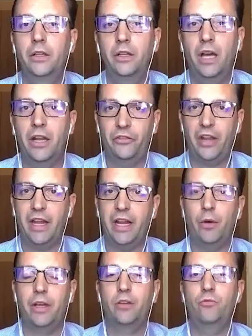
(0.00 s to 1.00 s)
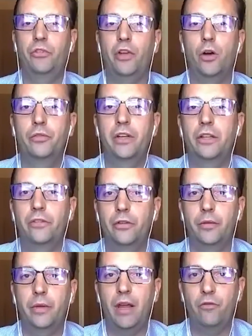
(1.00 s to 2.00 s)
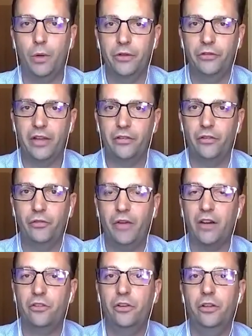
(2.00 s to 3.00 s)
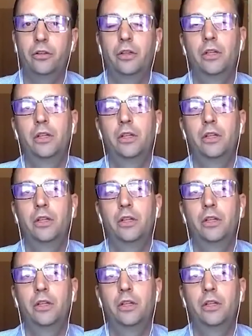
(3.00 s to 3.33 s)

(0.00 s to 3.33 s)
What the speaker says: understand how I can resolve it to everyone's satisfaction.